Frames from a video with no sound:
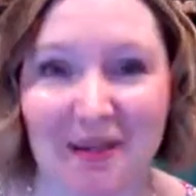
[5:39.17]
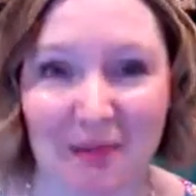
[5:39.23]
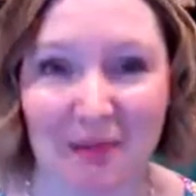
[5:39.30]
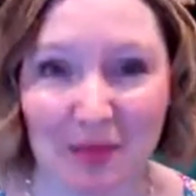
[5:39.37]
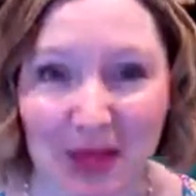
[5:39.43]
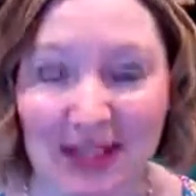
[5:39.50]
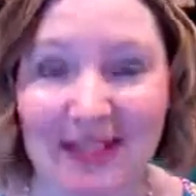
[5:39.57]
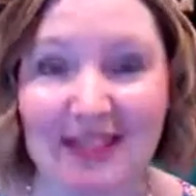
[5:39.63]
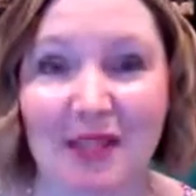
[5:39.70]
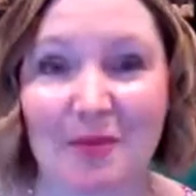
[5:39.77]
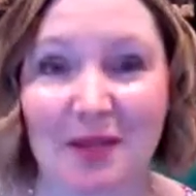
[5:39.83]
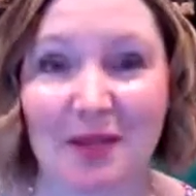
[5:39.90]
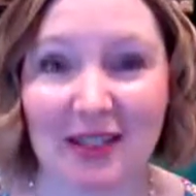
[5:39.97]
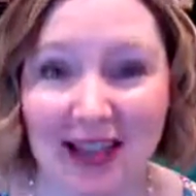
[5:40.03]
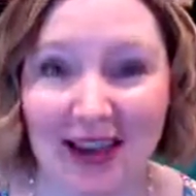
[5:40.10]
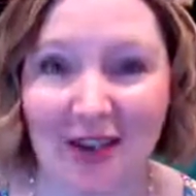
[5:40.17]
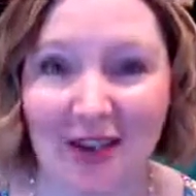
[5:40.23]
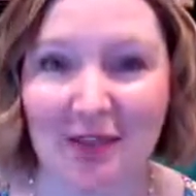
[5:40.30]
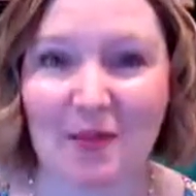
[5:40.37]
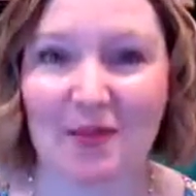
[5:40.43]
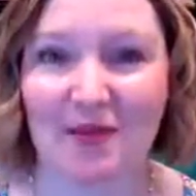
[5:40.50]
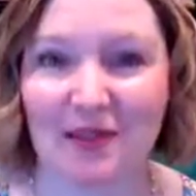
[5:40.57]
embrace them, allow
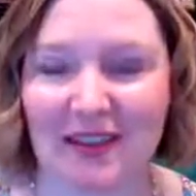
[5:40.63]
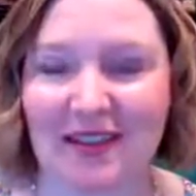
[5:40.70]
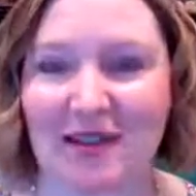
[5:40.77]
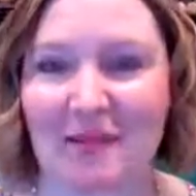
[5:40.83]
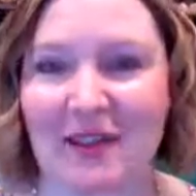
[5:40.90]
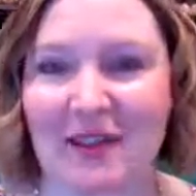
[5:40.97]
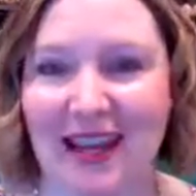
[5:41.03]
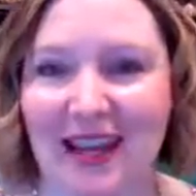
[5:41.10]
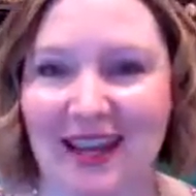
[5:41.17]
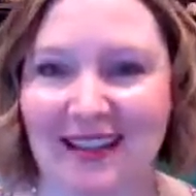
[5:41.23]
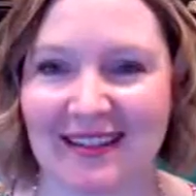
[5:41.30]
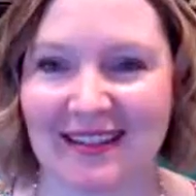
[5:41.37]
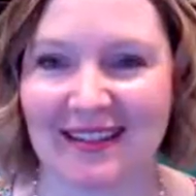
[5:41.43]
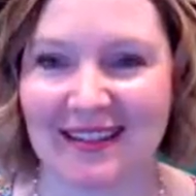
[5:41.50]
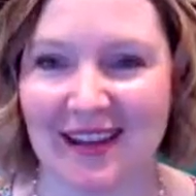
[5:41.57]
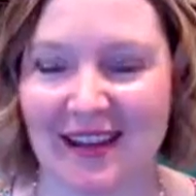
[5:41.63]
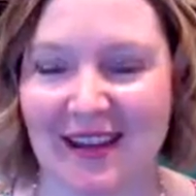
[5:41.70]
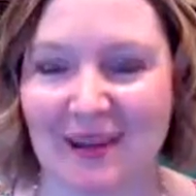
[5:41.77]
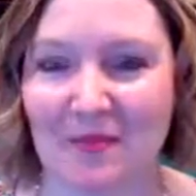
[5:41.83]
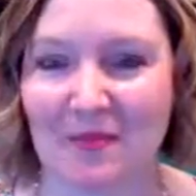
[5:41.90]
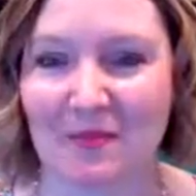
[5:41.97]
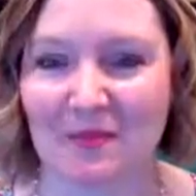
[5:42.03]
them, and feel them.
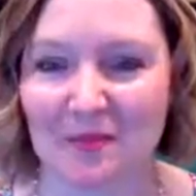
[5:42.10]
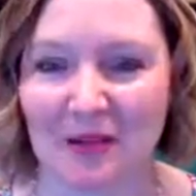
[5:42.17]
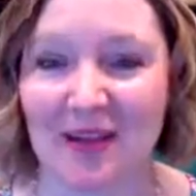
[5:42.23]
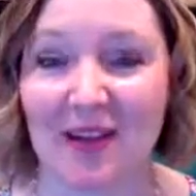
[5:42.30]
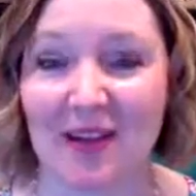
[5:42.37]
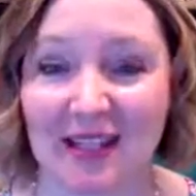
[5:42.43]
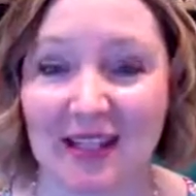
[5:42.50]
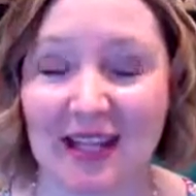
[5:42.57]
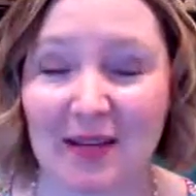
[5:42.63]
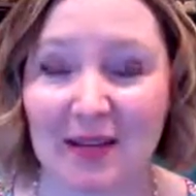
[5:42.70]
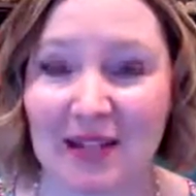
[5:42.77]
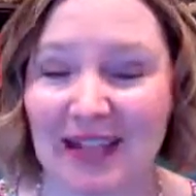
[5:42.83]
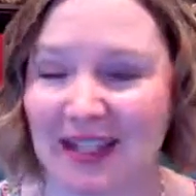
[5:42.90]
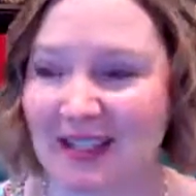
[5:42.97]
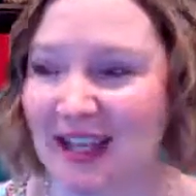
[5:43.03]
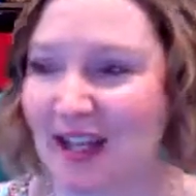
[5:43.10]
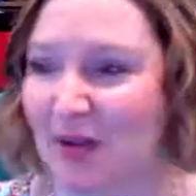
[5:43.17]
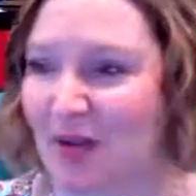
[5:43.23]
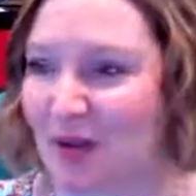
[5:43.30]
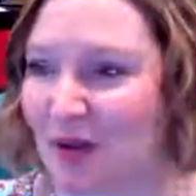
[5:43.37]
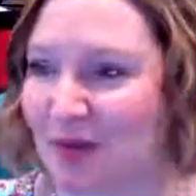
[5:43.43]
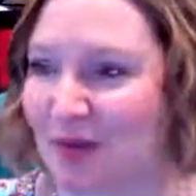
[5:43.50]
And a lot of times the
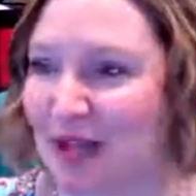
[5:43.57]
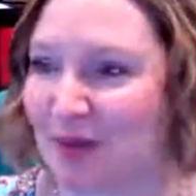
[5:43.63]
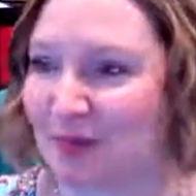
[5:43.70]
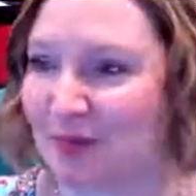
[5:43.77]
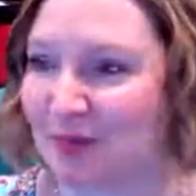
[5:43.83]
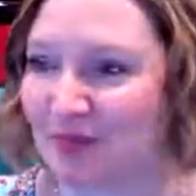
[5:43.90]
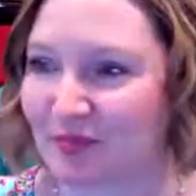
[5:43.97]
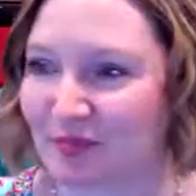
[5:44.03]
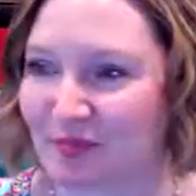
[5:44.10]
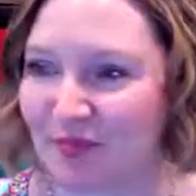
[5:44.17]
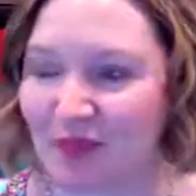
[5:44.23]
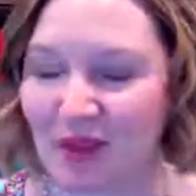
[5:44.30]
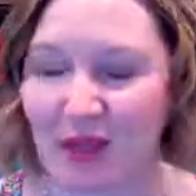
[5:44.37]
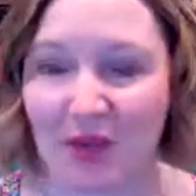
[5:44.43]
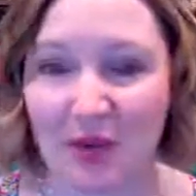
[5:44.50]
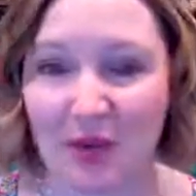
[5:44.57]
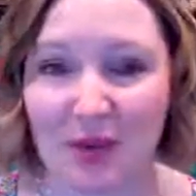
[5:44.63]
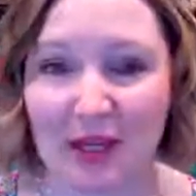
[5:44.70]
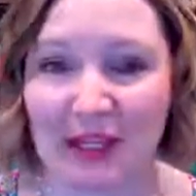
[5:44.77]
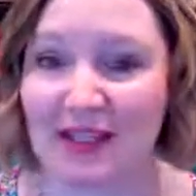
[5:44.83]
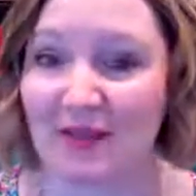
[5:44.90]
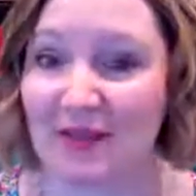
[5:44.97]
anxiety will go down.
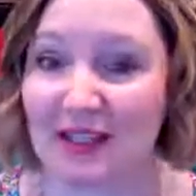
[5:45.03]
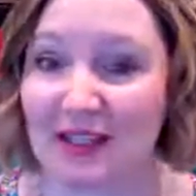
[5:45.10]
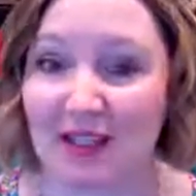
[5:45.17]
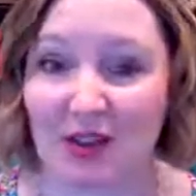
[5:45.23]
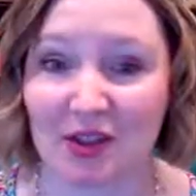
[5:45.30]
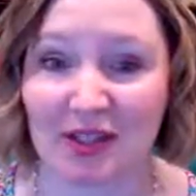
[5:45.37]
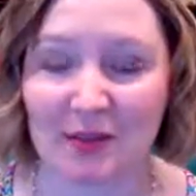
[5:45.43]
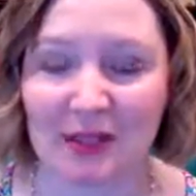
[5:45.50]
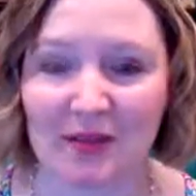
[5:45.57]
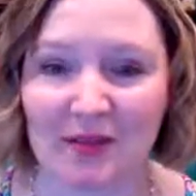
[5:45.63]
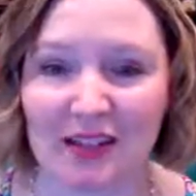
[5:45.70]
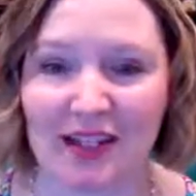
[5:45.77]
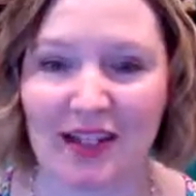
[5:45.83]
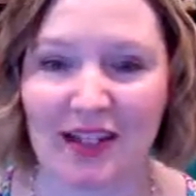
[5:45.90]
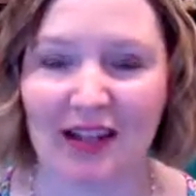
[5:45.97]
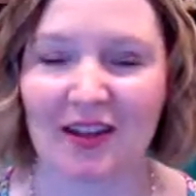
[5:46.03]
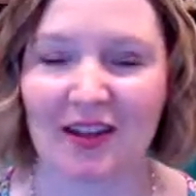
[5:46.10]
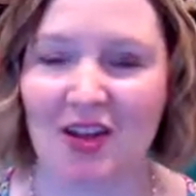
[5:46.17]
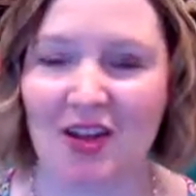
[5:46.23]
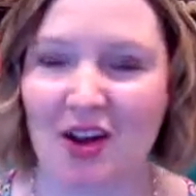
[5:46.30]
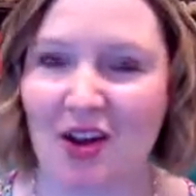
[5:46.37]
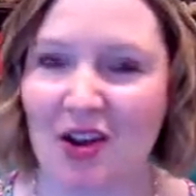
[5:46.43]
3 is physical symptoms.
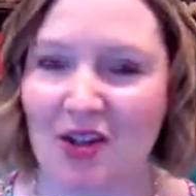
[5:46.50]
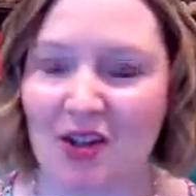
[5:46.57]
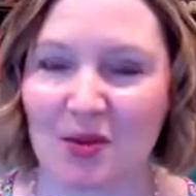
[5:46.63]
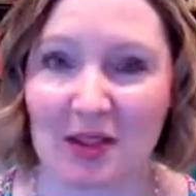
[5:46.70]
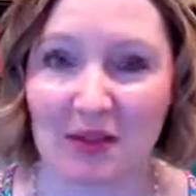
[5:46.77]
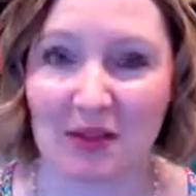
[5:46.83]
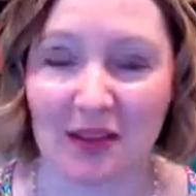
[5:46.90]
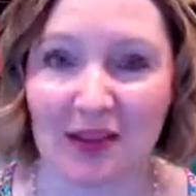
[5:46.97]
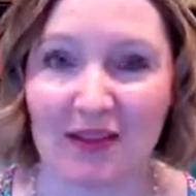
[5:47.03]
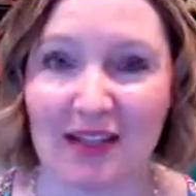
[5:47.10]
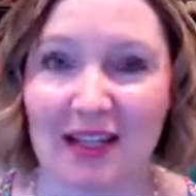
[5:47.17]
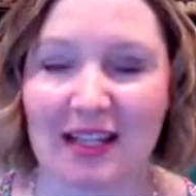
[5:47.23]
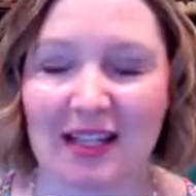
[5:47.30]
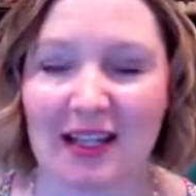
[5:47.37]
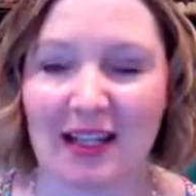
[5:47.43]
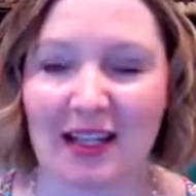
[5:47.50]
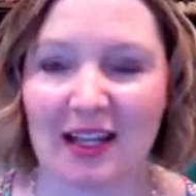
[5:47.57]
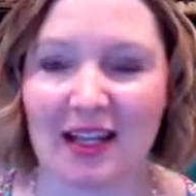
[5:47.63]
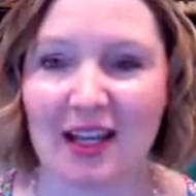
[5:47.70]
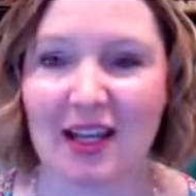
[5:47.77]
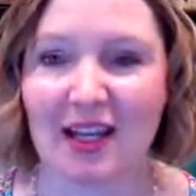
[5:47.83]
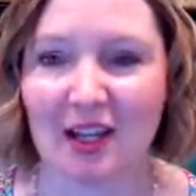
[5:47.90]
There's all sorts of evidence
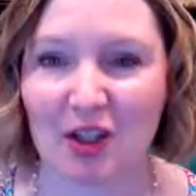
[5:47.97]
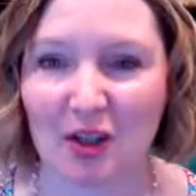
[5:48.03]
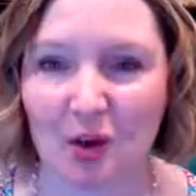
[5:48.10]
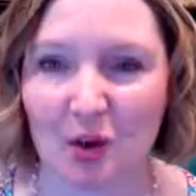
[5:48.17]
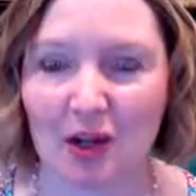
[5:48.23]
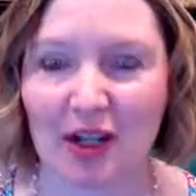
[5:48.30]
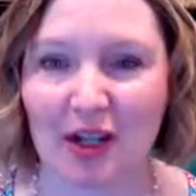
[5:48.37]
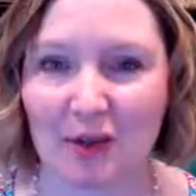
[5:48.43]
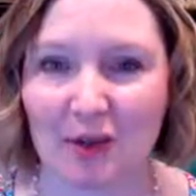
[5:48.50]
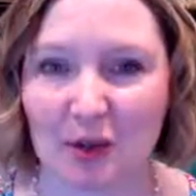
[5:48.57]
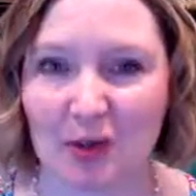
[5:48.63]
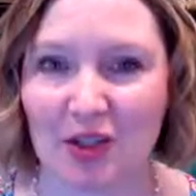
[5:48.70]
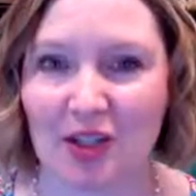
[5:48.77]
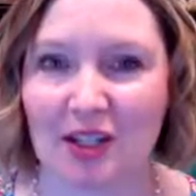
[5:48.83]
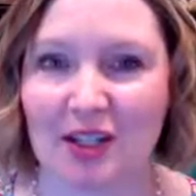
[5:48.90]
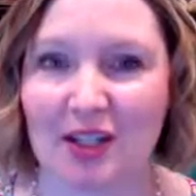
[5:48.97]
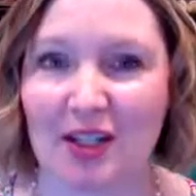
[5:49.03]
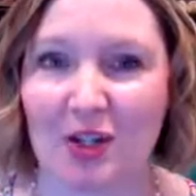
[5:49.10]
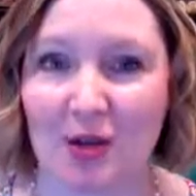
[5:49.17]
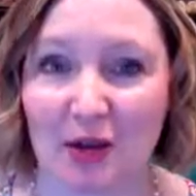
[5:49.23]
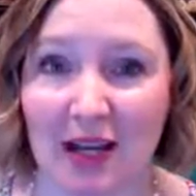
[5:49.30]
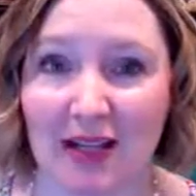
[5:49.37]
that ignoring emotions
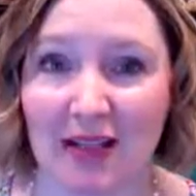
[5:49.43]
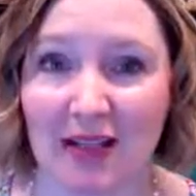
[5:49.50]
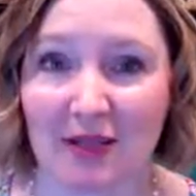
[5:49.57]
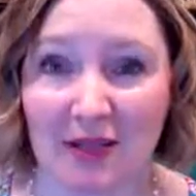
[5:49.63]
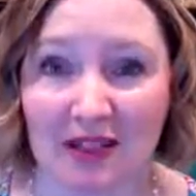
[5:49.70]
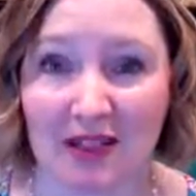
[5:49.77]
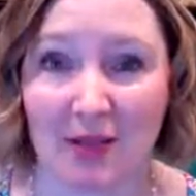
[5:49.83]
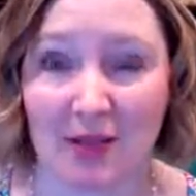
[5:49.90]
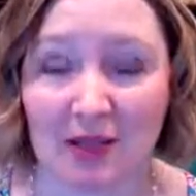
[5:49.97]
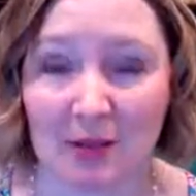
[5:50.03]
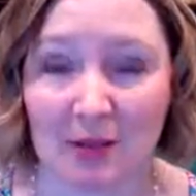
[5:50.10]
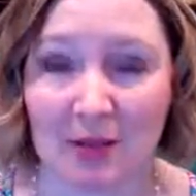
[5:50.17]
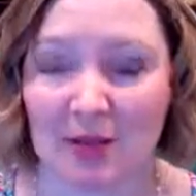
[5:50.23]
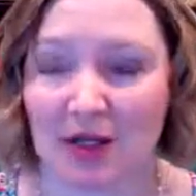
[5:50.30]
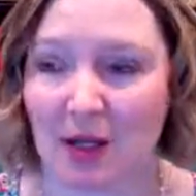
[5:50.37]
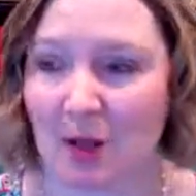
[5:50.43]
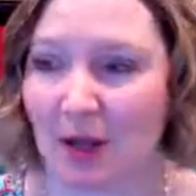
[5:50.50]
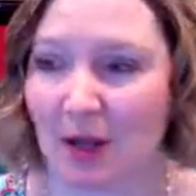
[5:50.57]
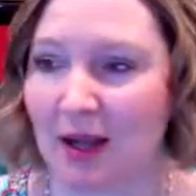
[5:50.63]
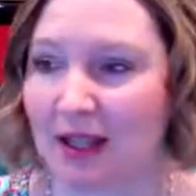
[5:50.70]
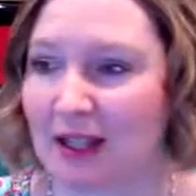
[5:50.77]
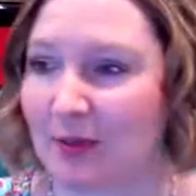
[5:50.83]
creates physical symptoms in our
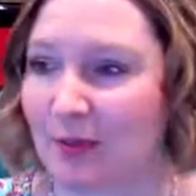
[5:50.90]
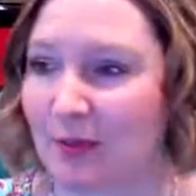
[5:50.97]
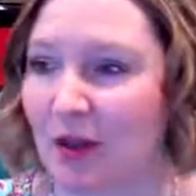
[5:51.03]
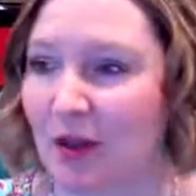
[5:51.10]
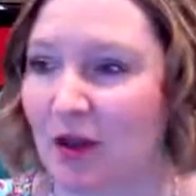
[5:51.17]
bodies.